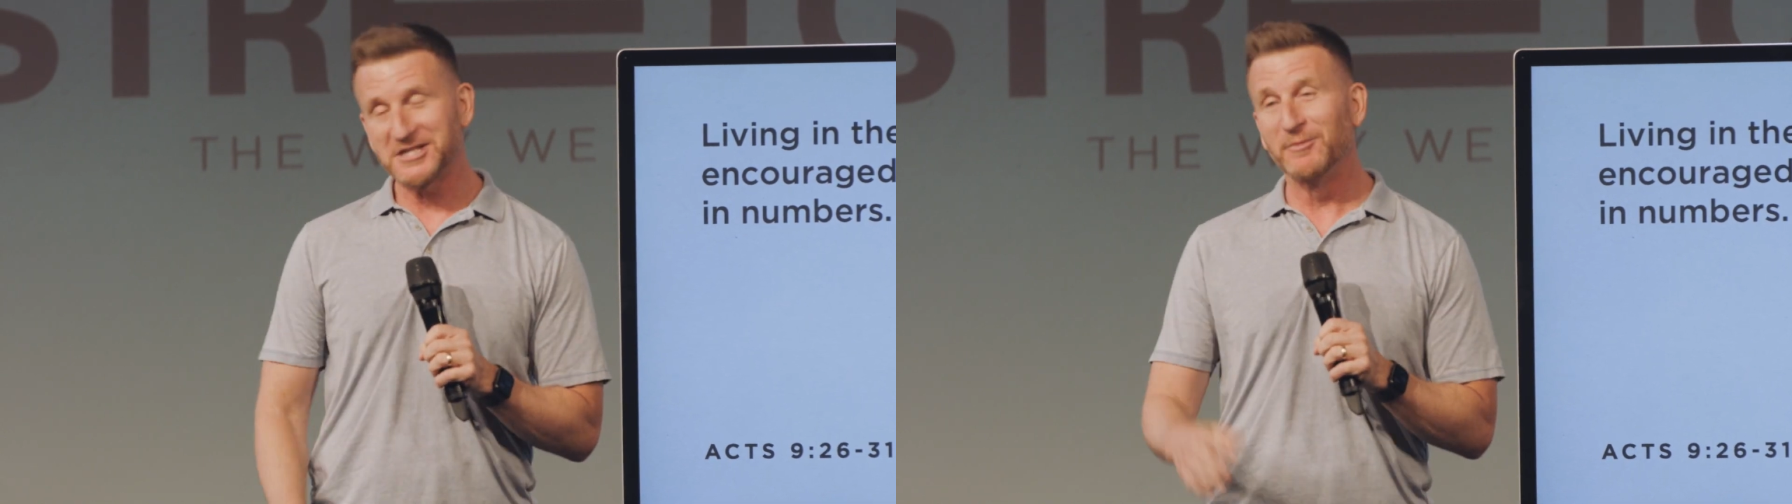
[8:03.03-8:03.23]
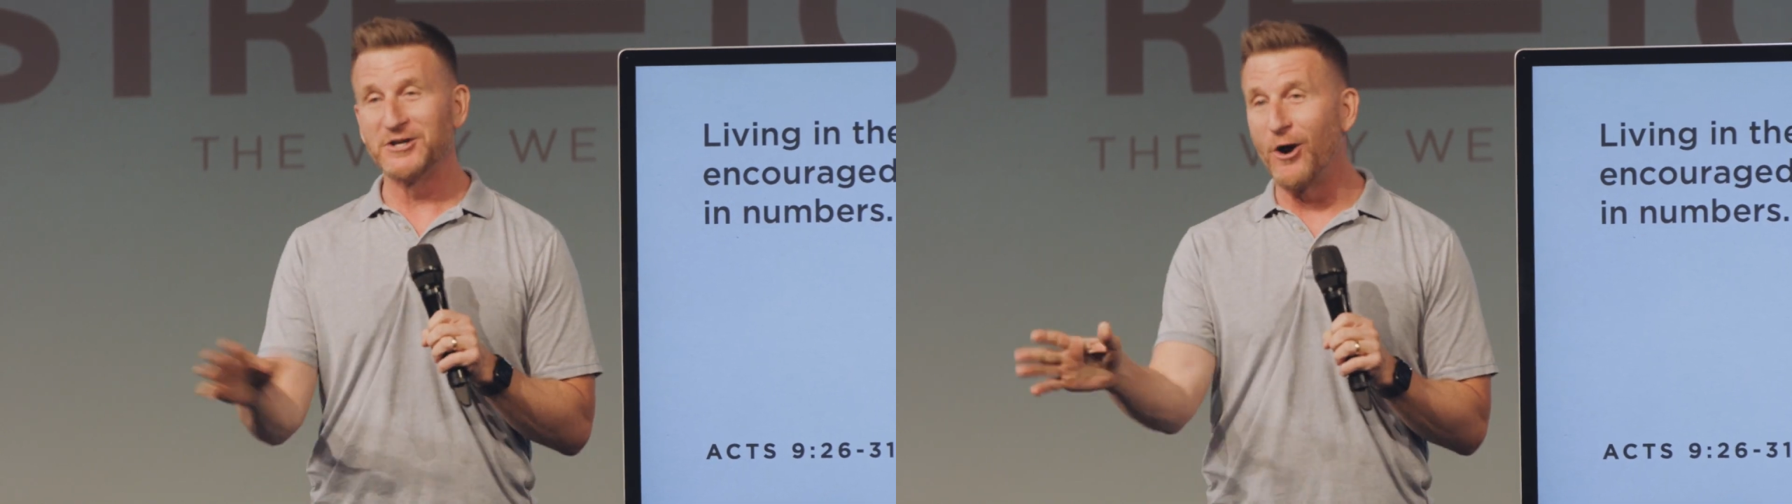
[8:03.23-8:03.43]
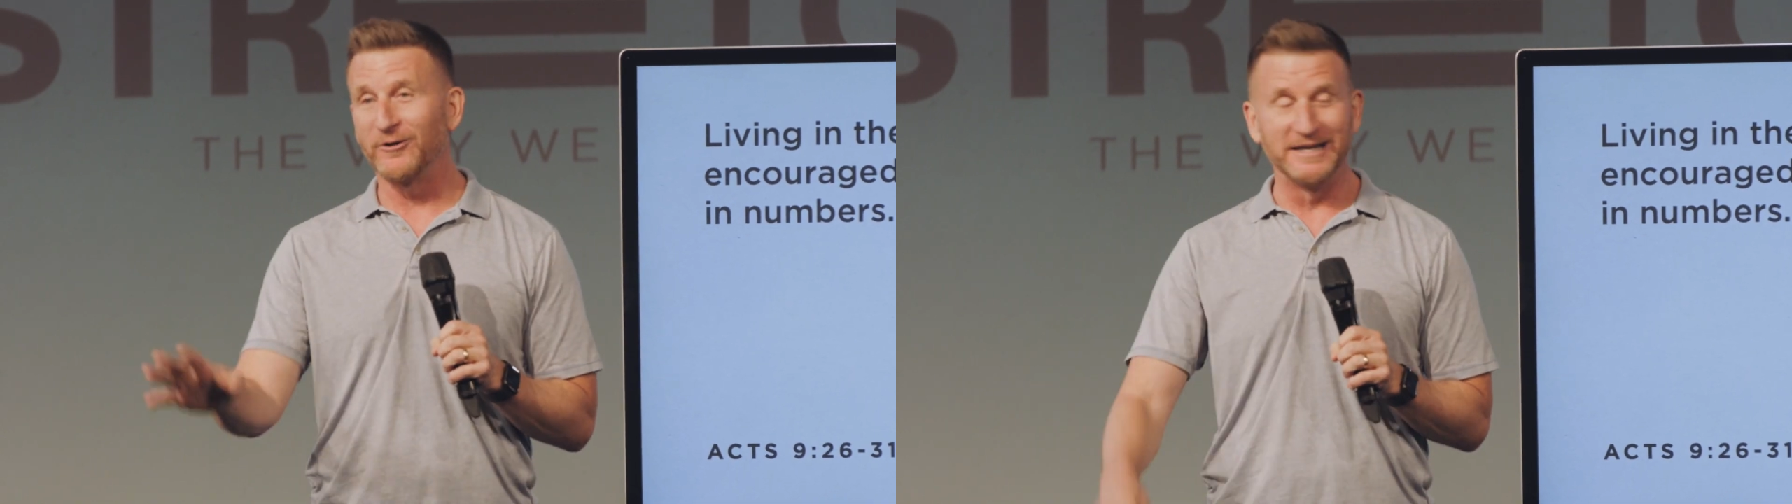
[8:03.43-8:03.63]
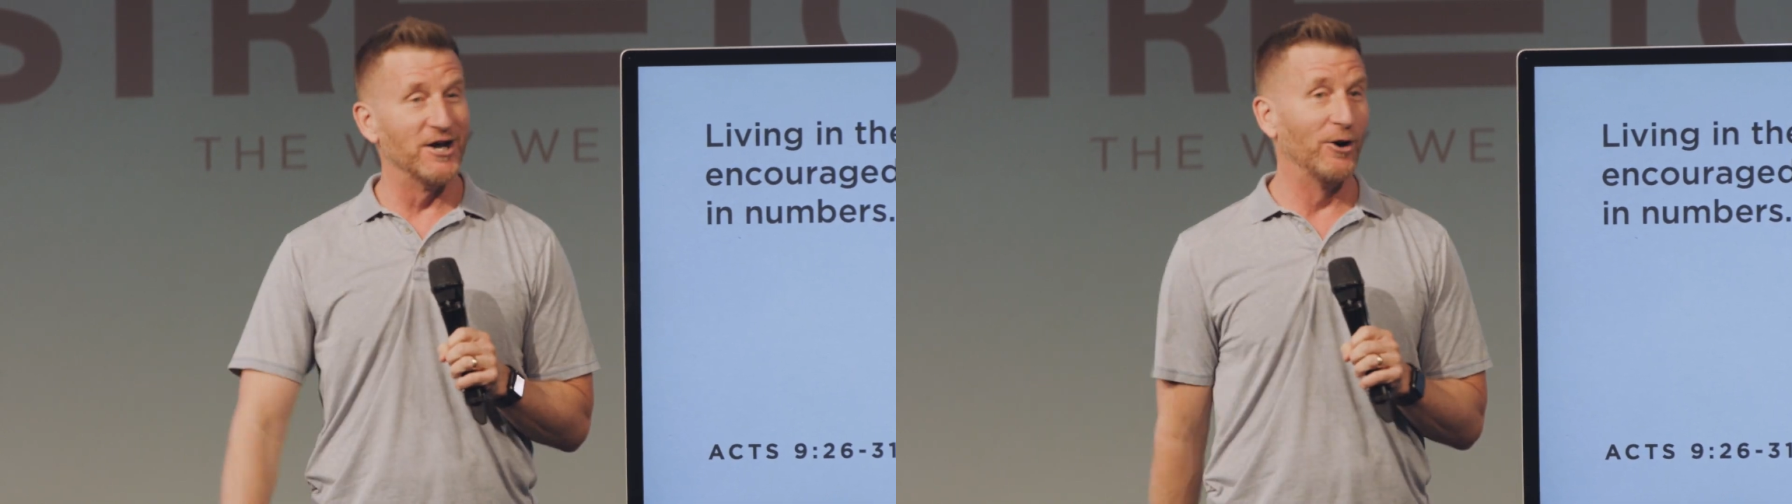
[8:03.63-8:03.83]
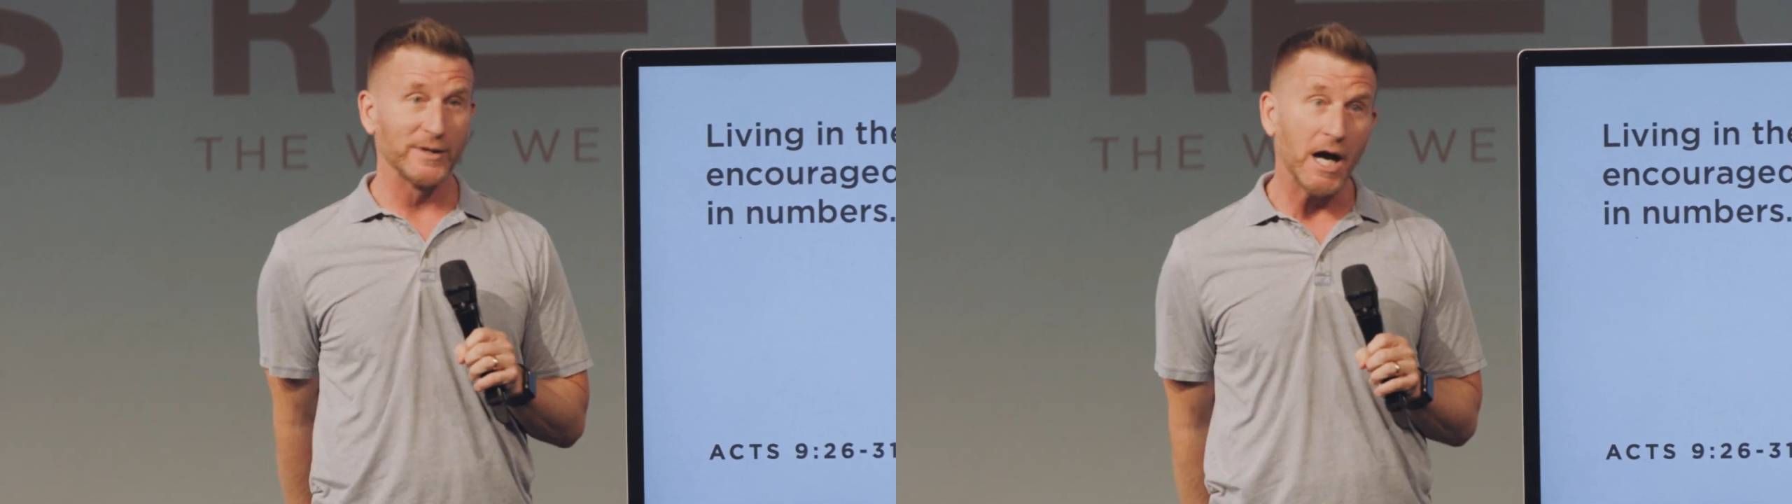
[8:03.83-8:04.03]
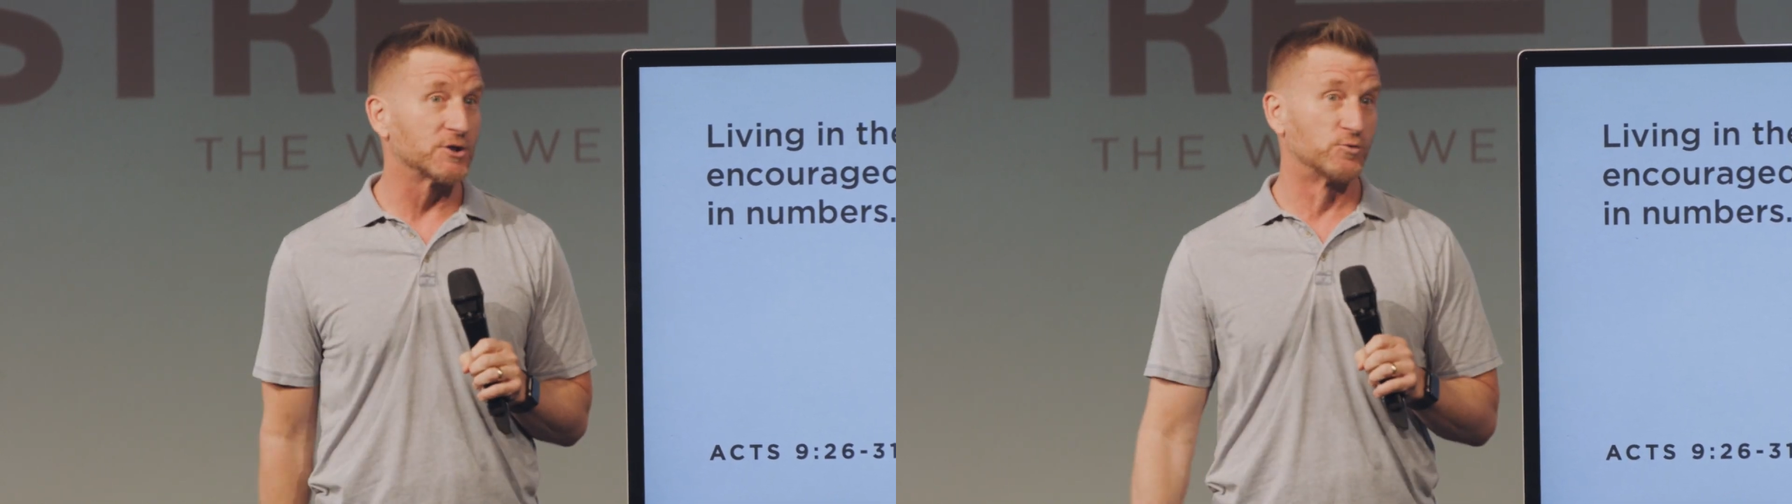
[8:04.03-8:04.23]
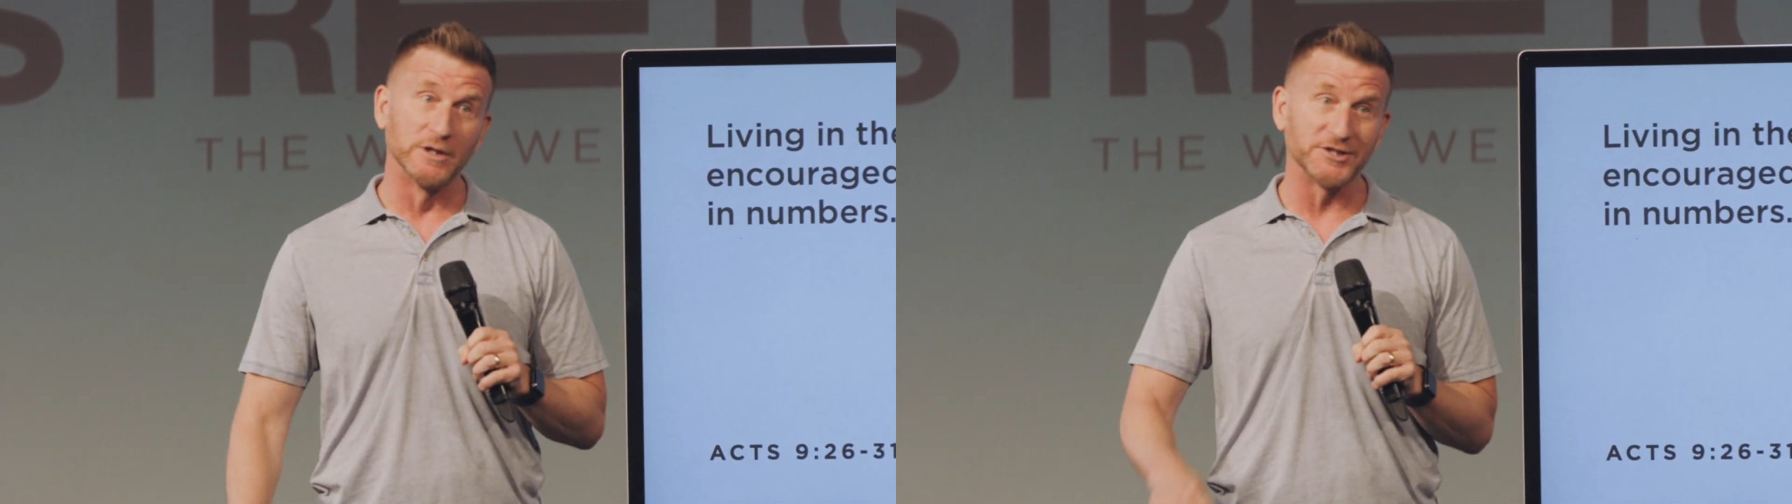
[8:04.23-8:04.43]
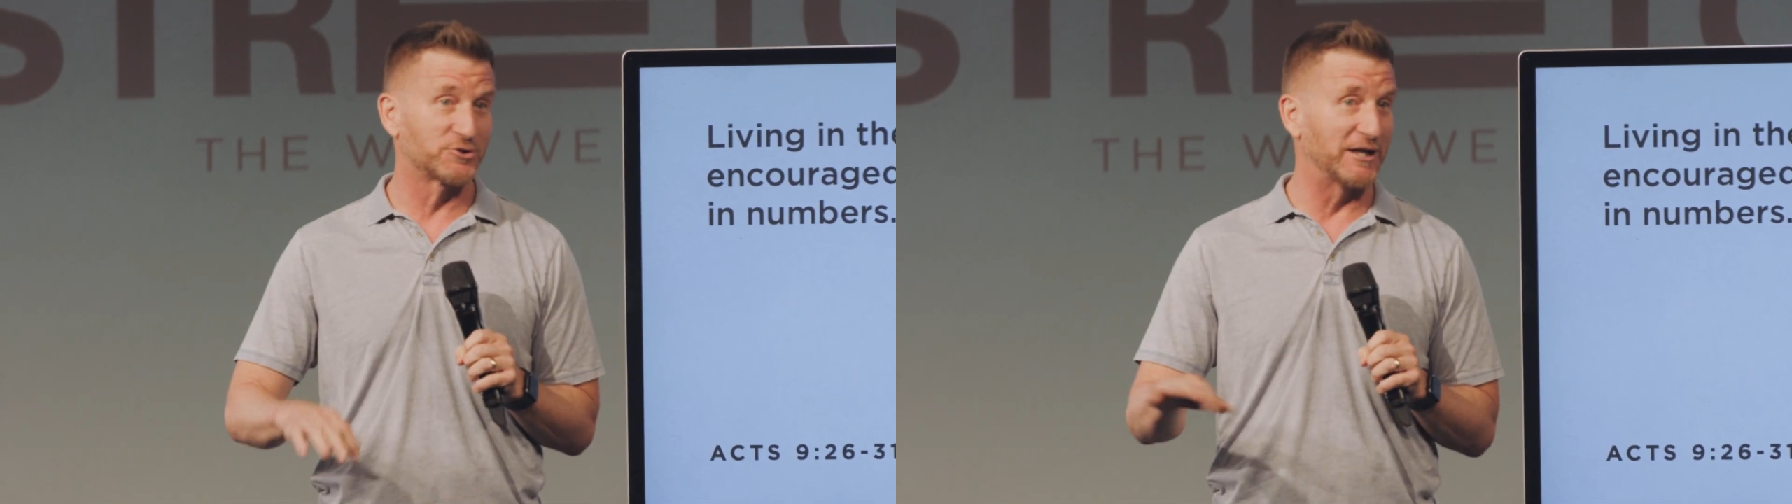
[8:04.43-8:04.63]
Some of you already know God's
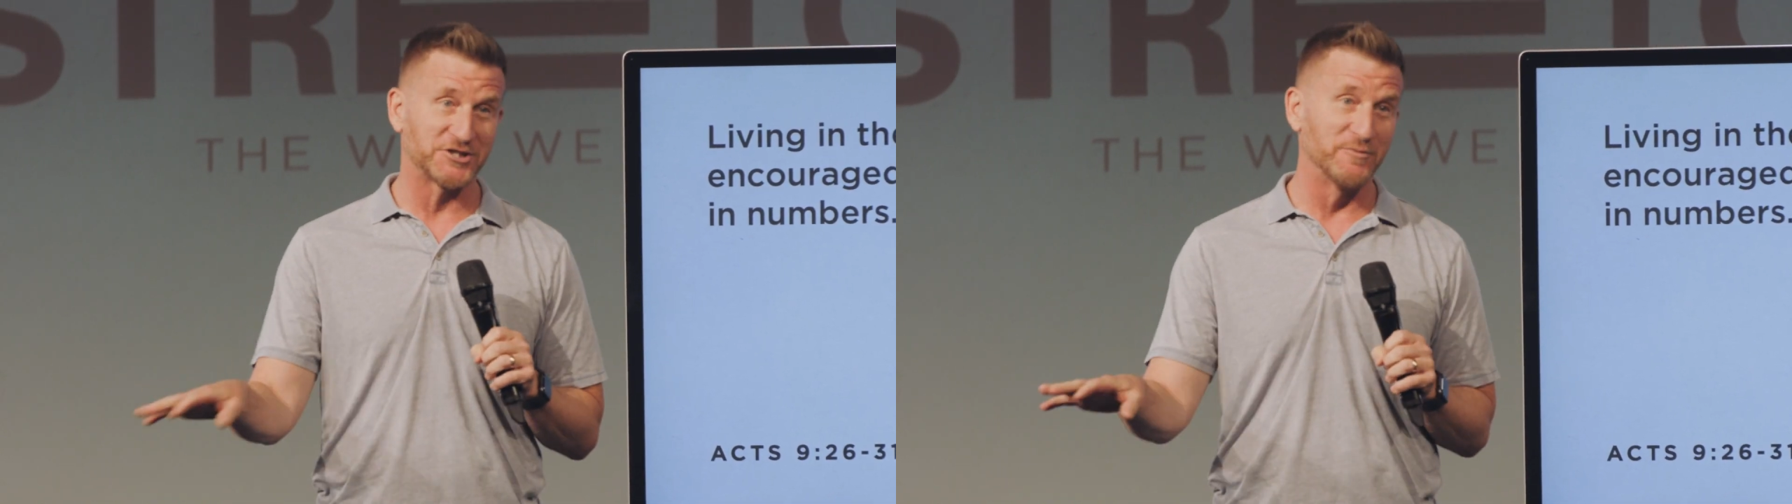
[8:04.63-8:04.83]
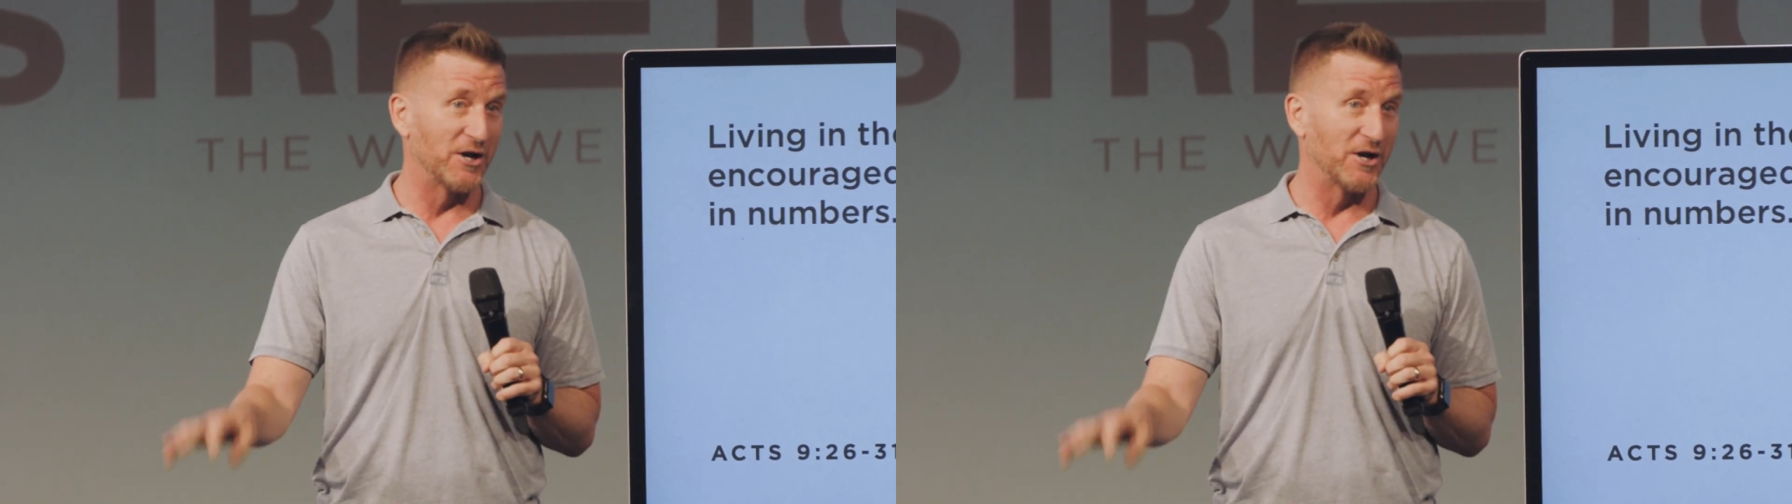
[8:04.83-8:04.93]
really stretching